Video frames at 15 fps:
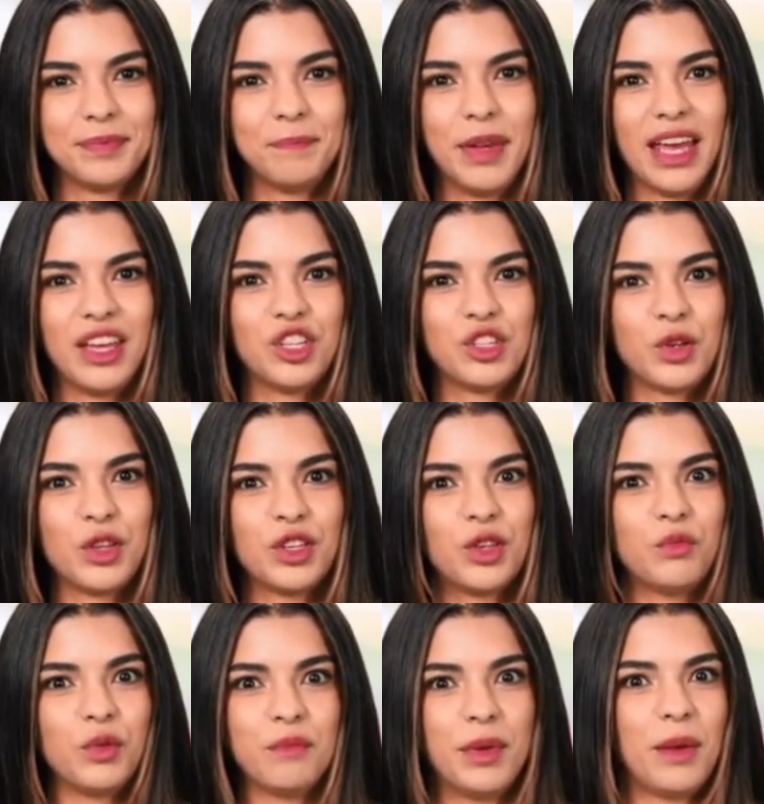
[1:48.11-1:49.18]
Make sure
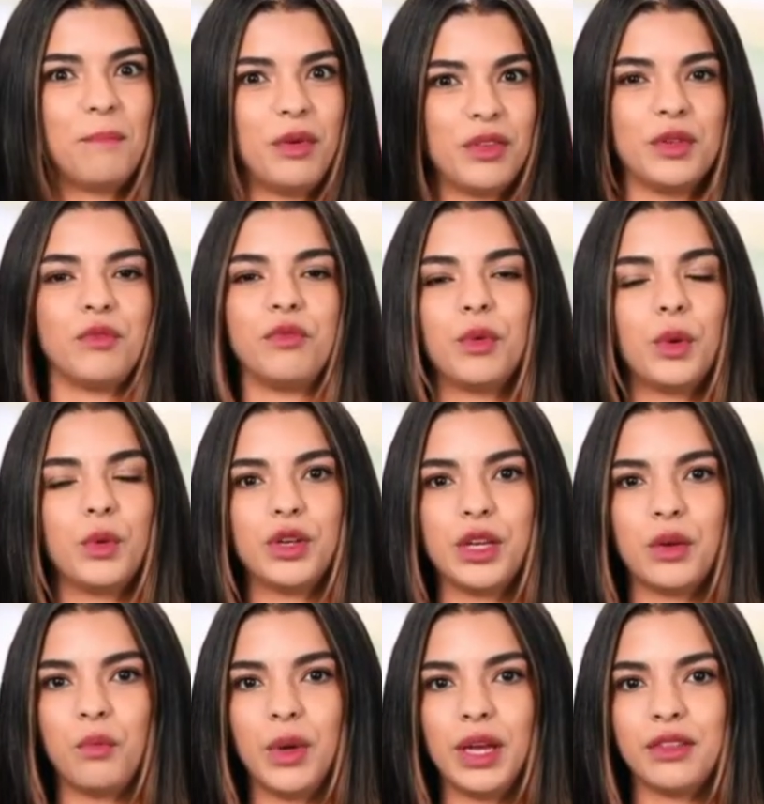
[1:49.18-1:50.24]
you remember the
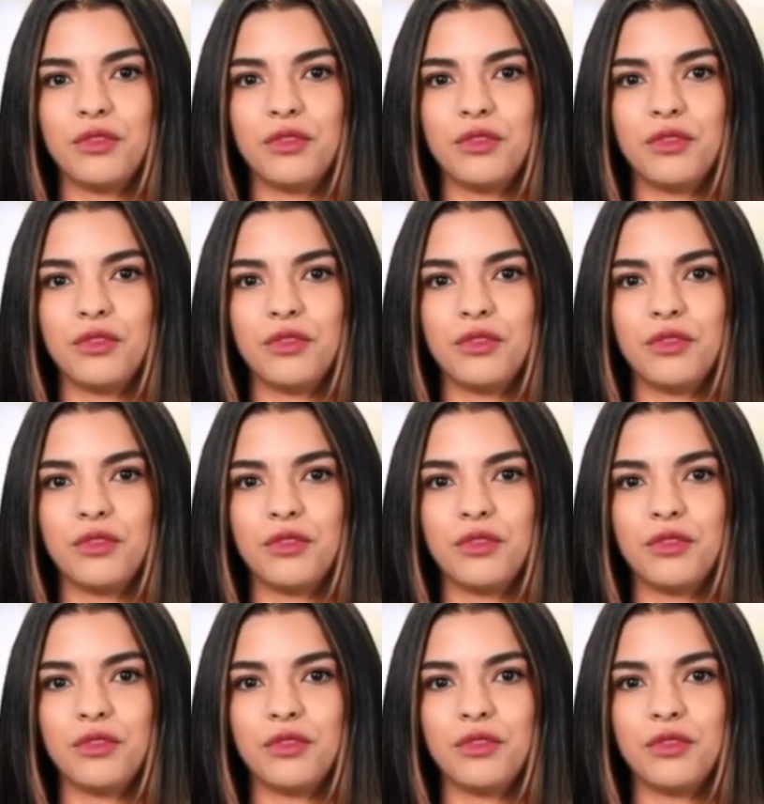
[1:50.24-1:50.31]
folder where